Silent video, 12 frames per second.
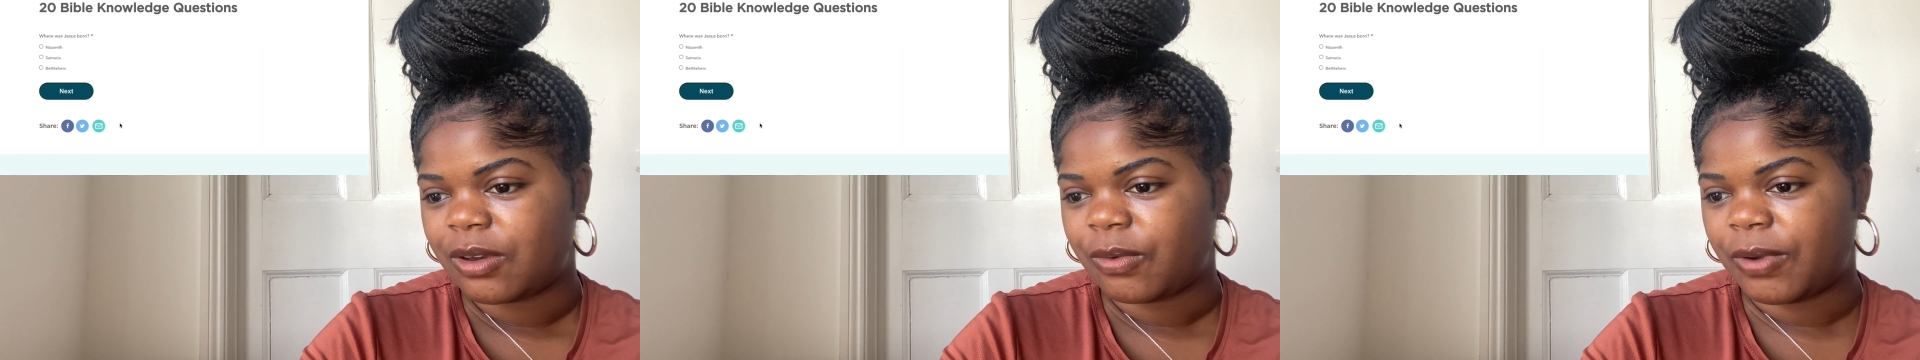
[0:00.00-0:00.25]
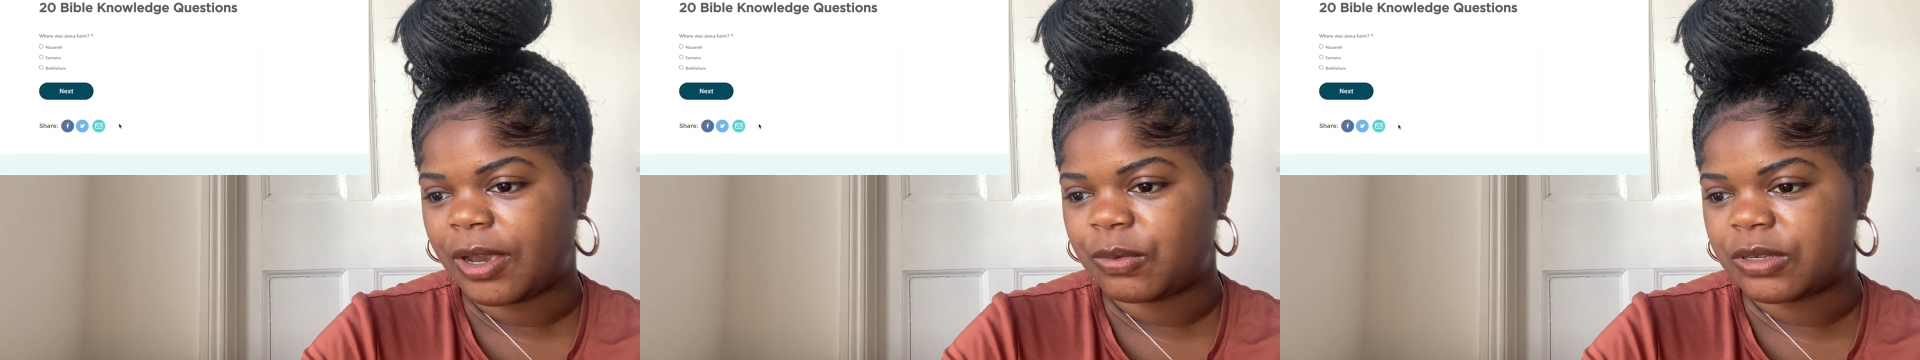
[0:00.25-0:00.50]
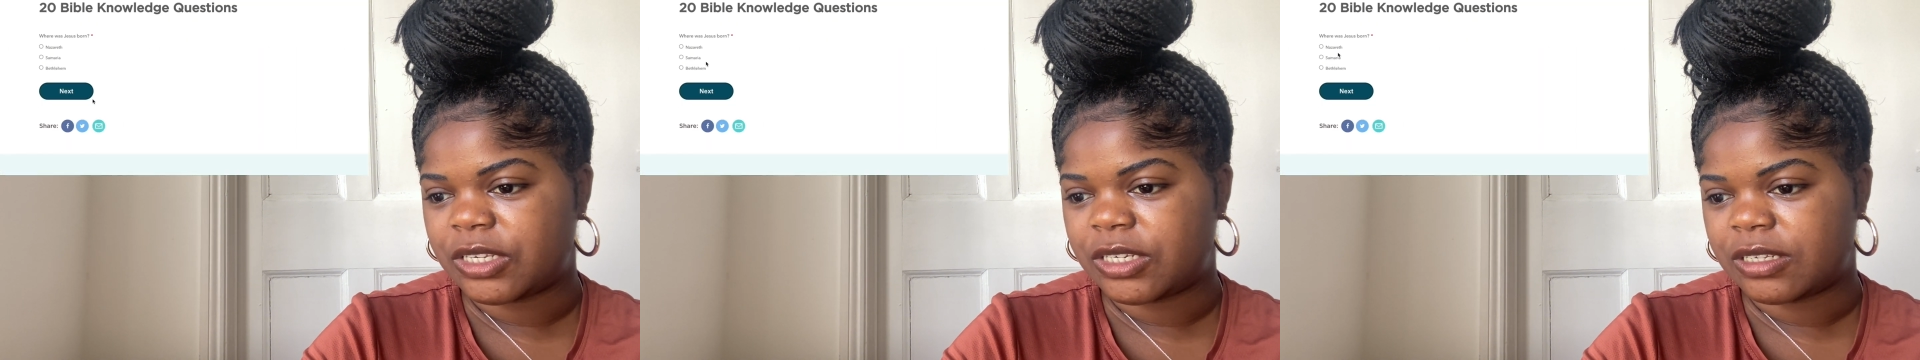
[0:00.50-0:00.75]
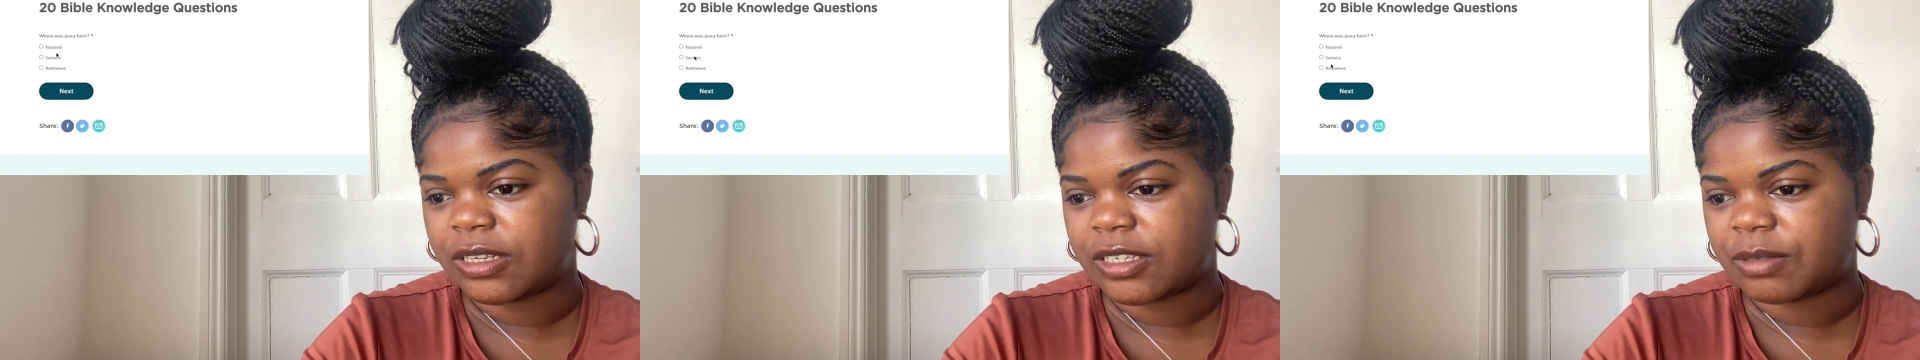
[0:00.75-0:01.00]
Where was
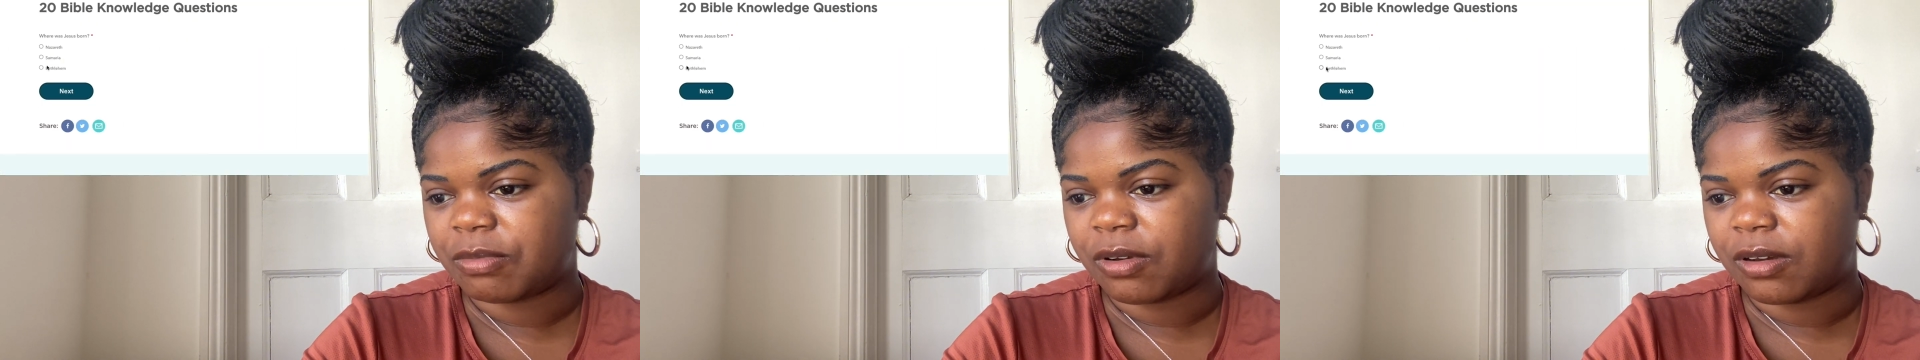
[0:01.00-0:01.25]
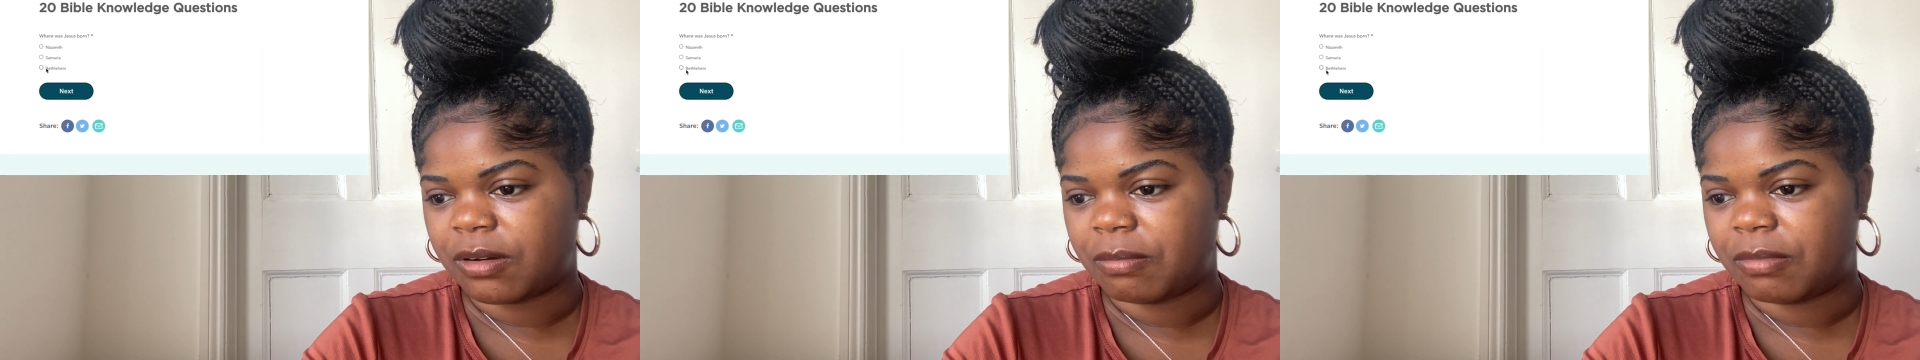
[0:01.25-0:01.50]
Jesus born?